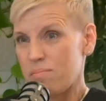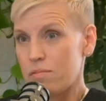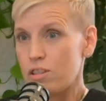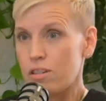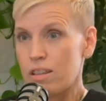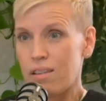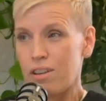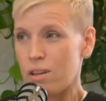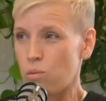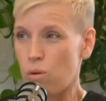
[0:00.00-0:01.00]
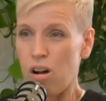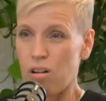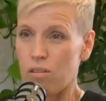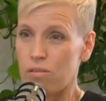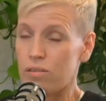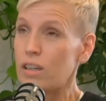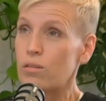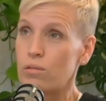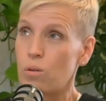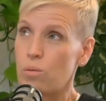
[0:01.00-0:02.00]
They've hit a wall. They
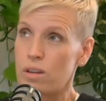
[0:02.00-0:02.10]
don't know what